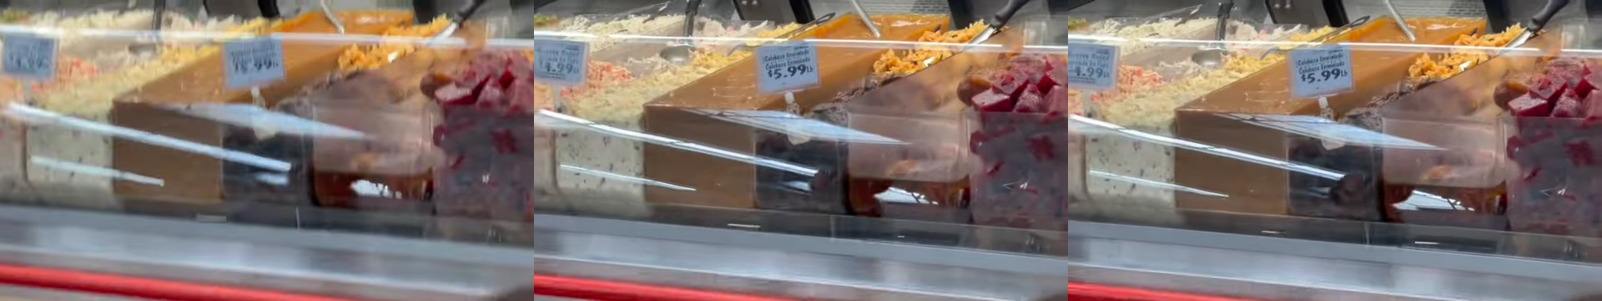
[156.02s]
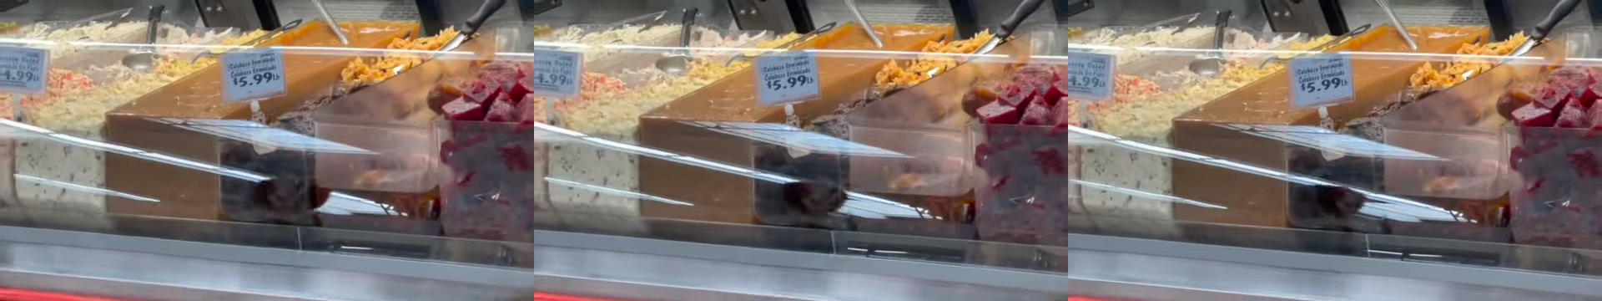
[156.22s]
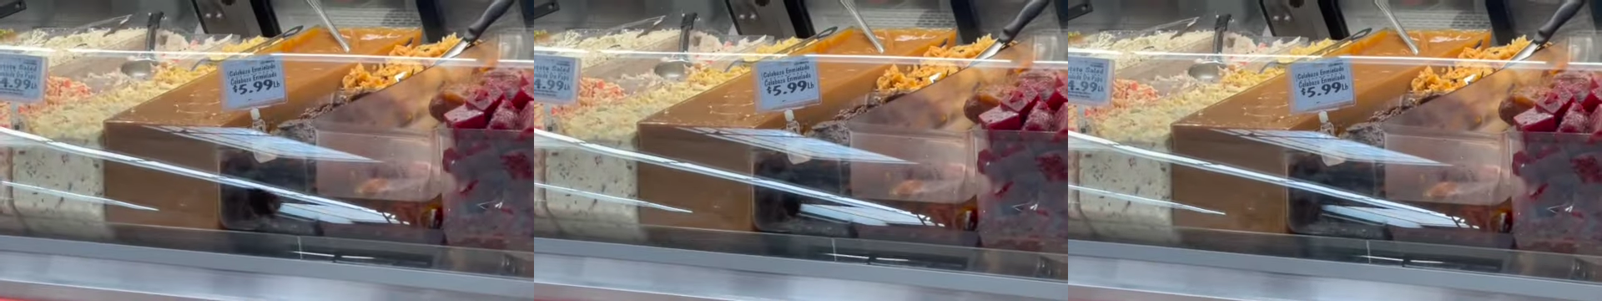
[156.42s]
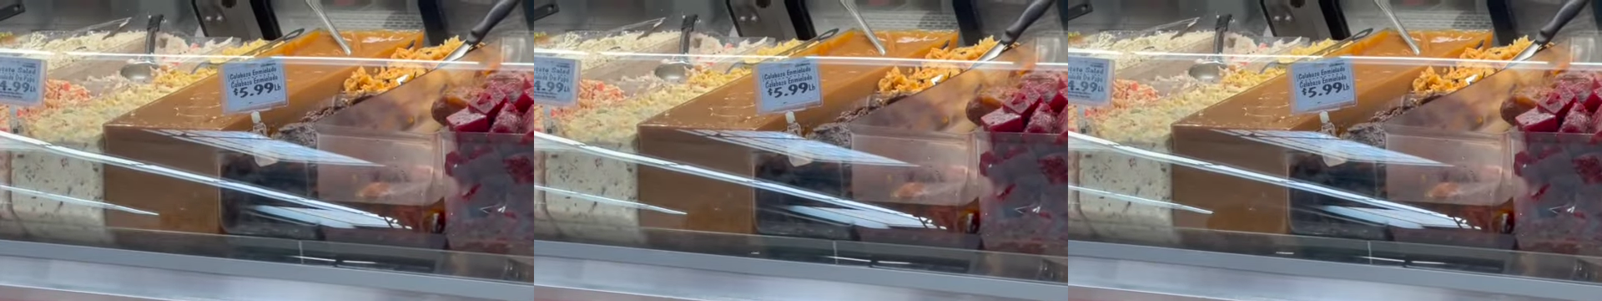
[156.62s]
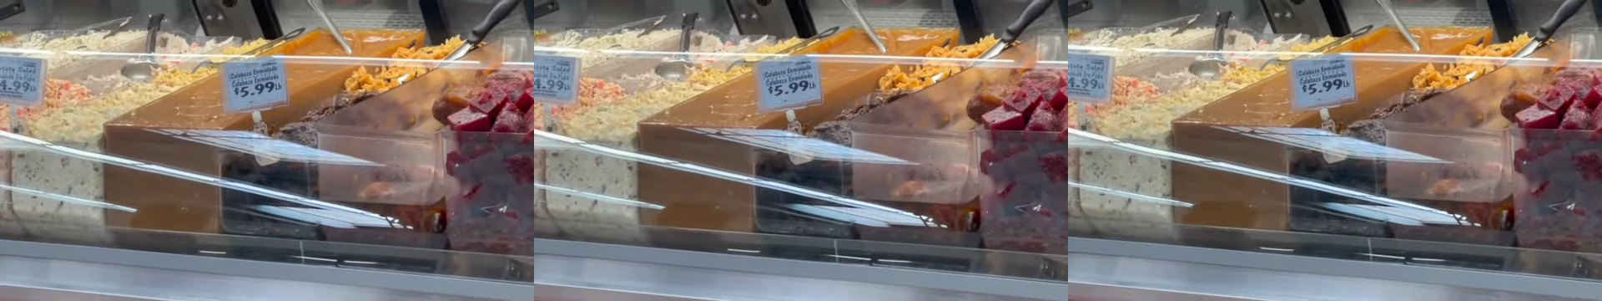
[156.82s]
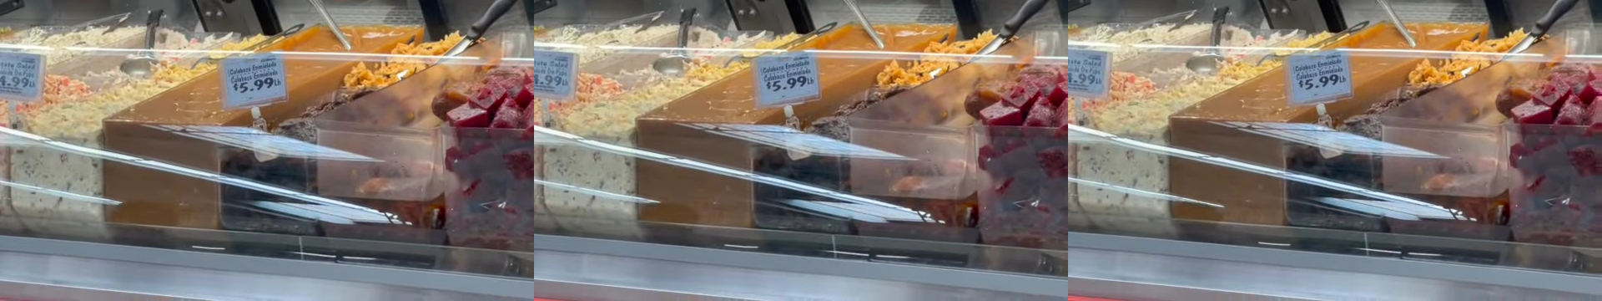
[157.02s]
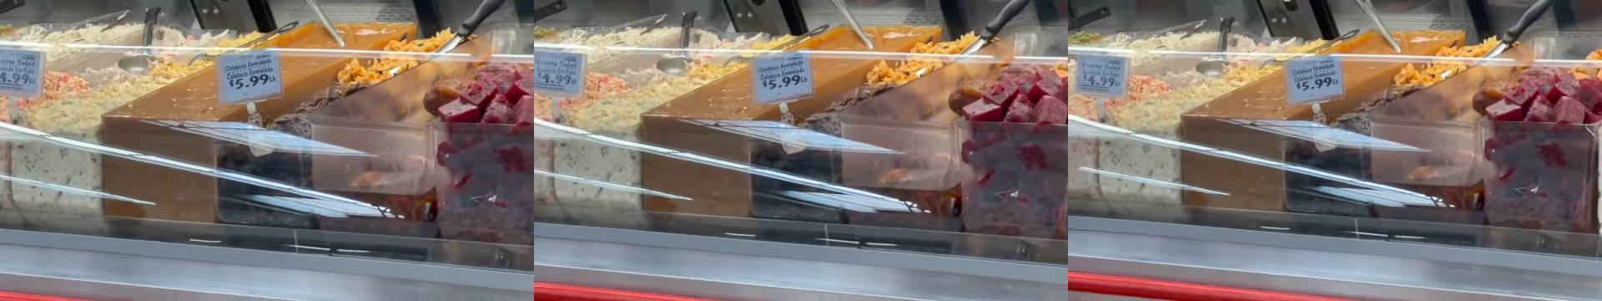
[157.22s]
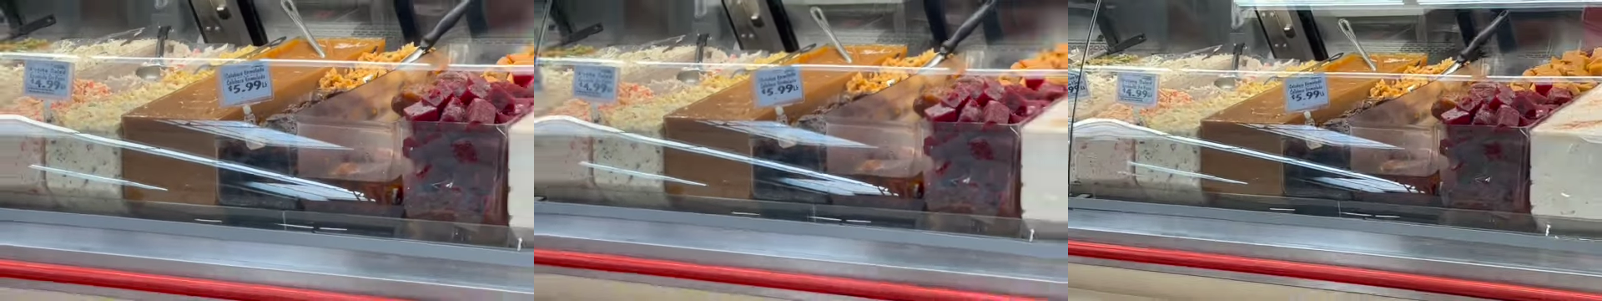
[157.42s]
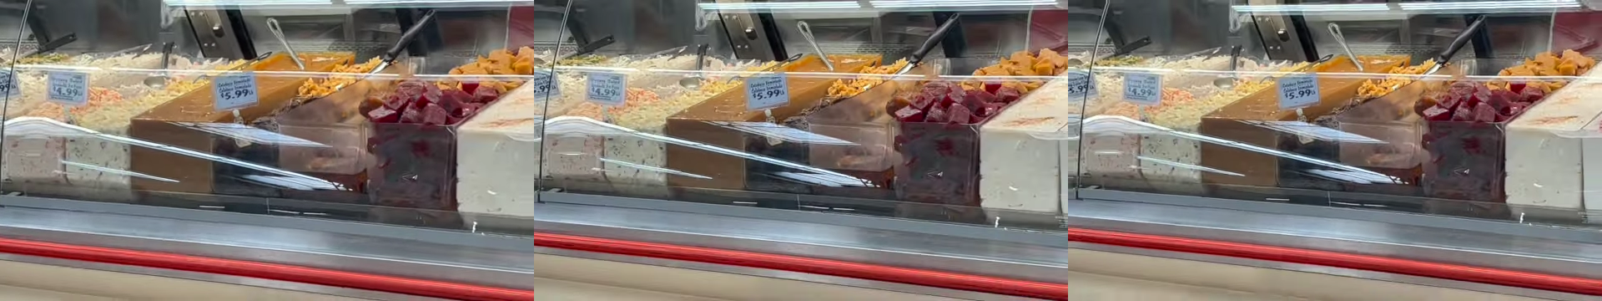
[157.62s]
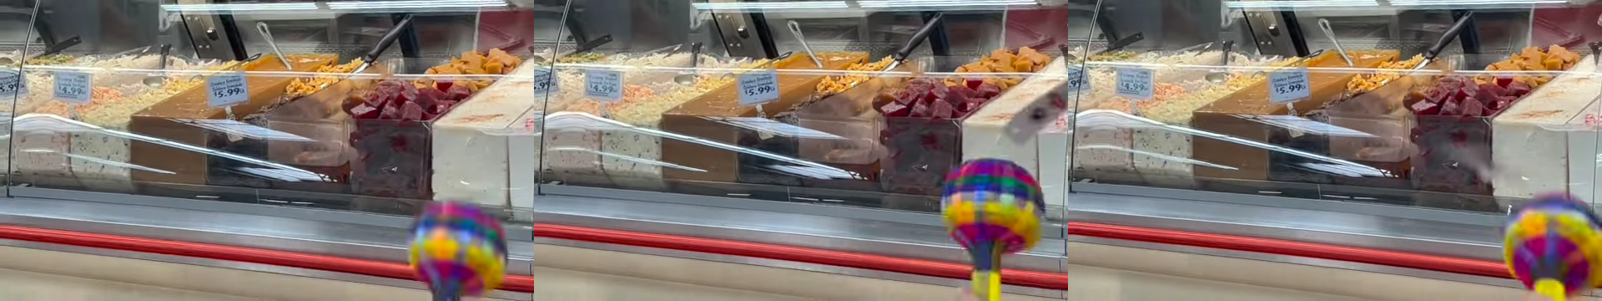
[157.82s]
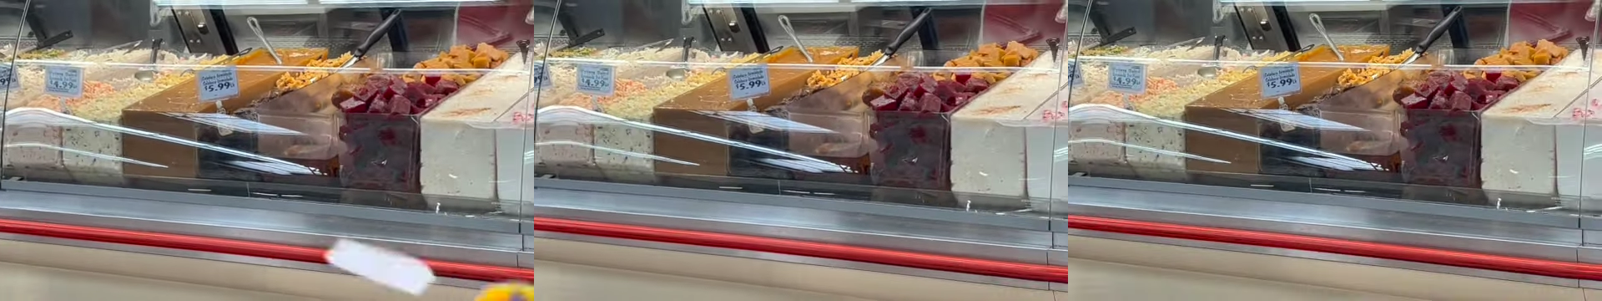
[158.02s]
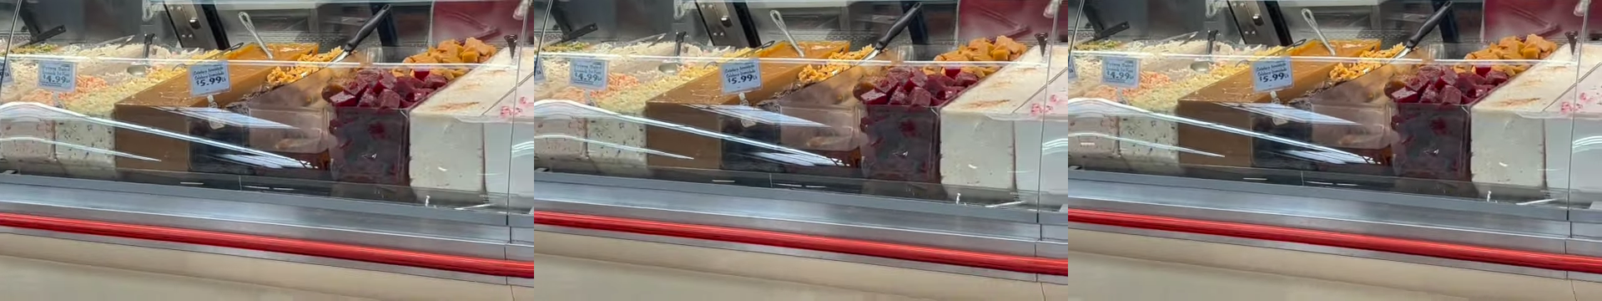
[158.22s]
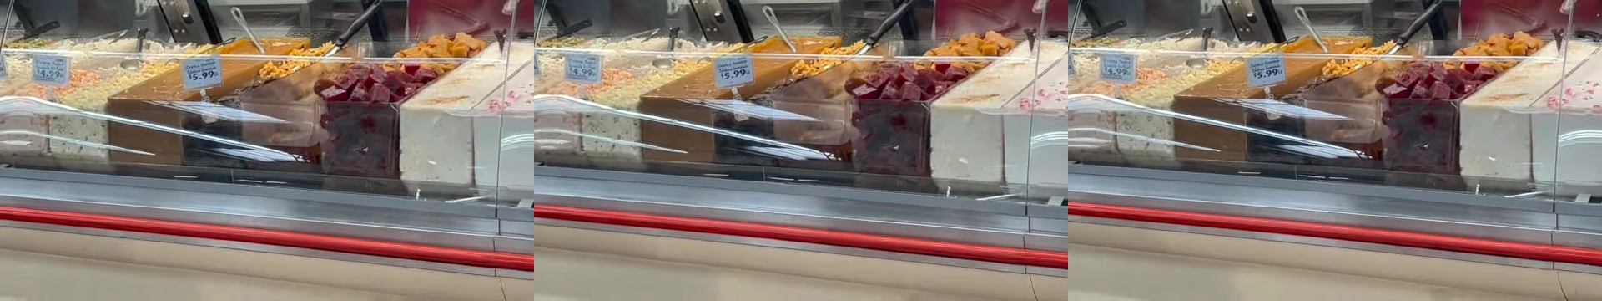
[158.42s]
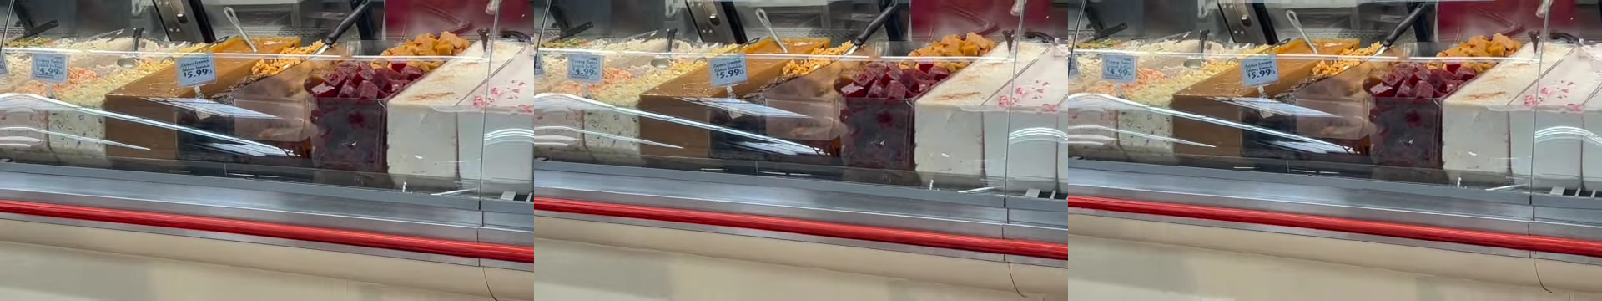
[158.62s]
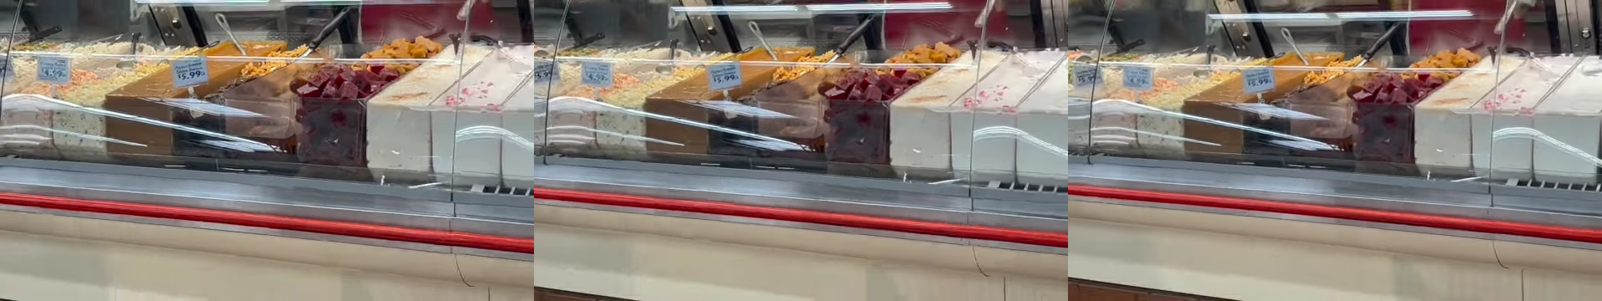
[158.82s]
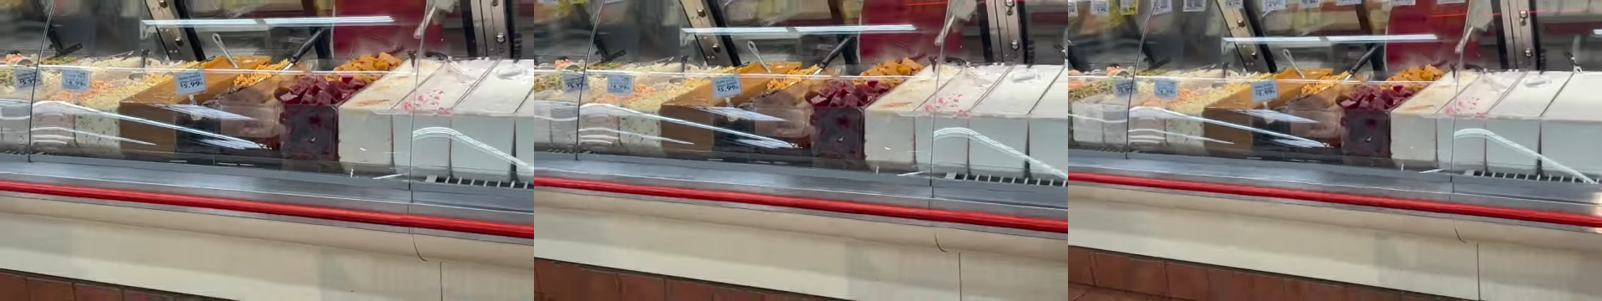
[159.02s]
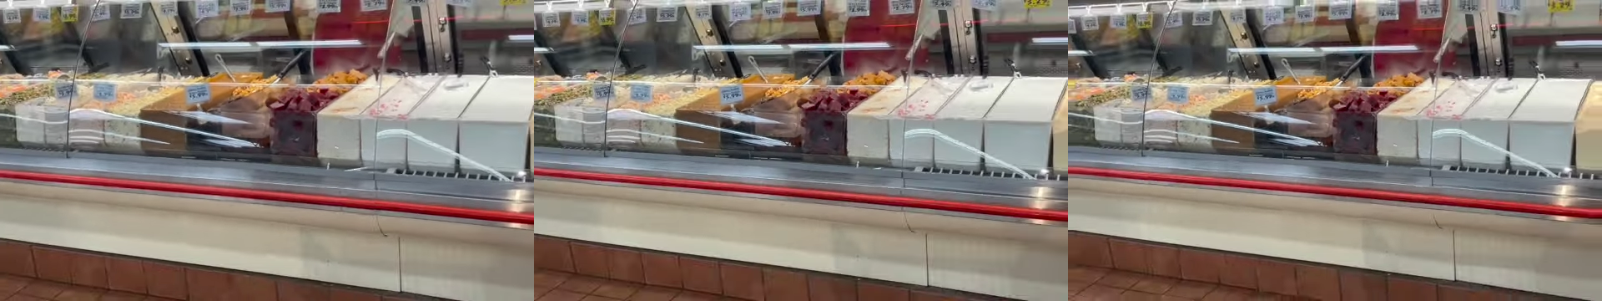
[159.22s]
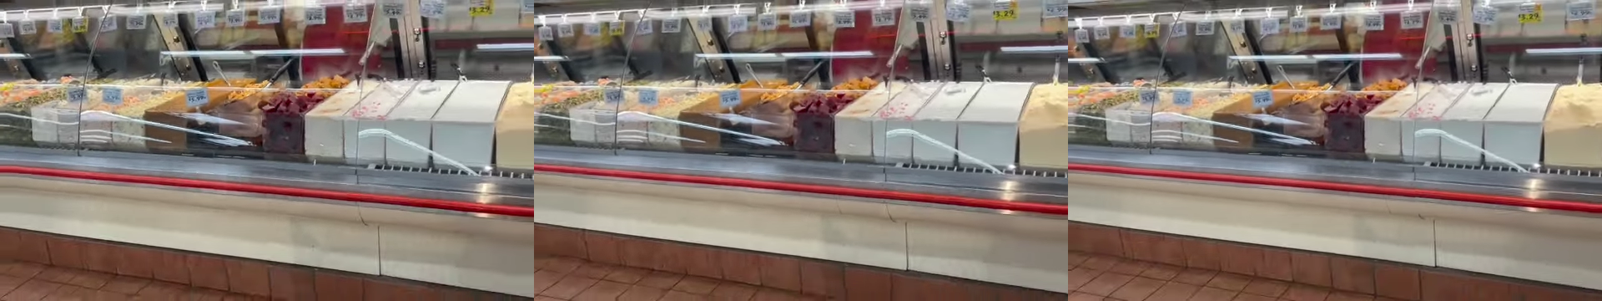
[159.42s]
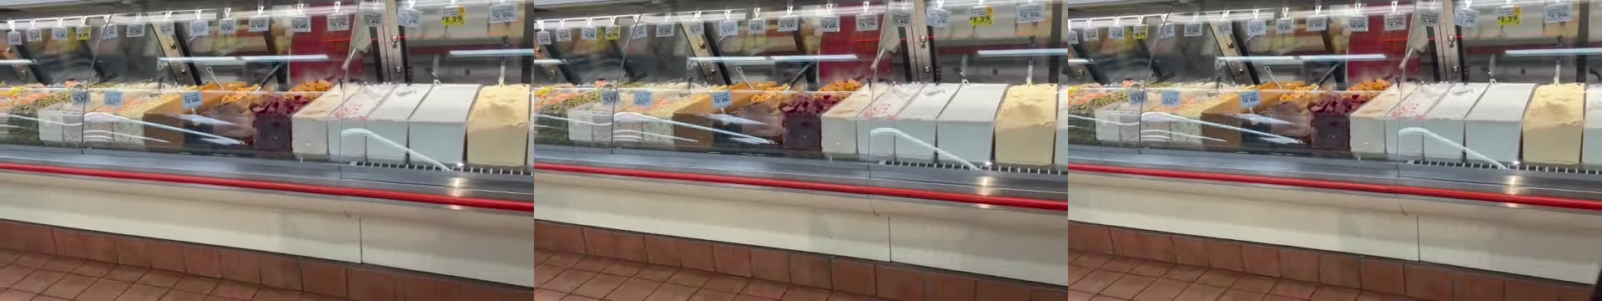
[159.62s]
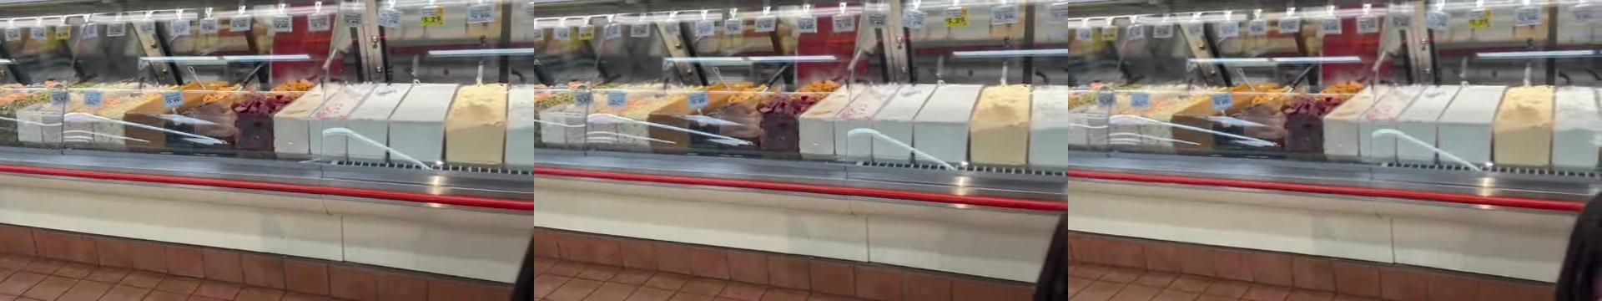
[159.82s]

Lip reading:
[unreadable: no face in view]